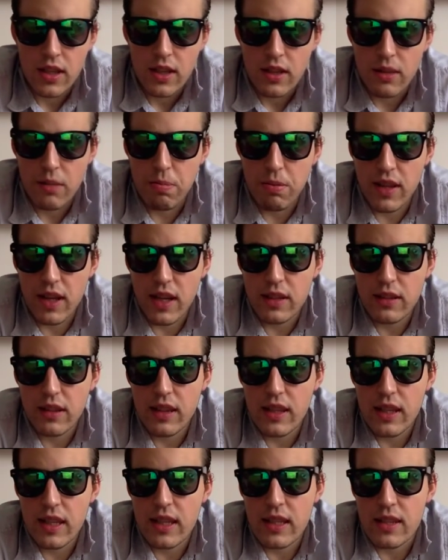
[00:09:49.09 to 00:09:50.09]
The plot
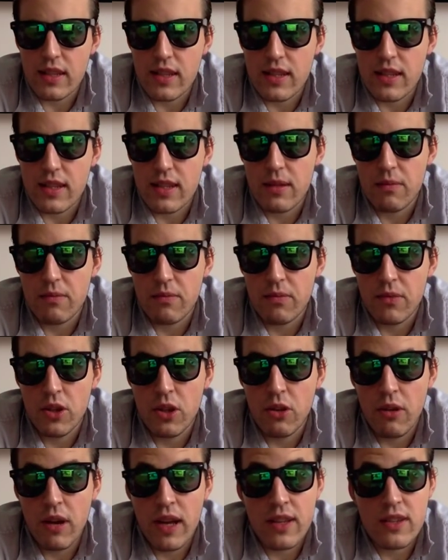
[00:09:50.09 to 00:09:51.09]
thickens.
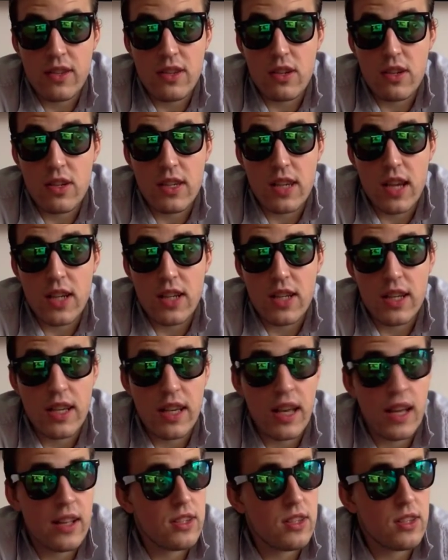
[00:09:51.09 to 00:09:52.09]
No answer is actually
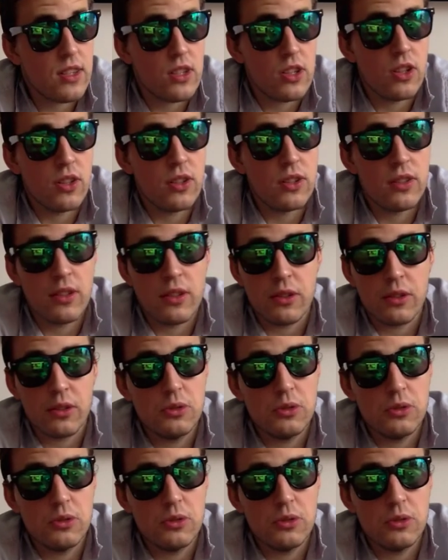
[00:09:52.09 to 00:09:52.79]
answered on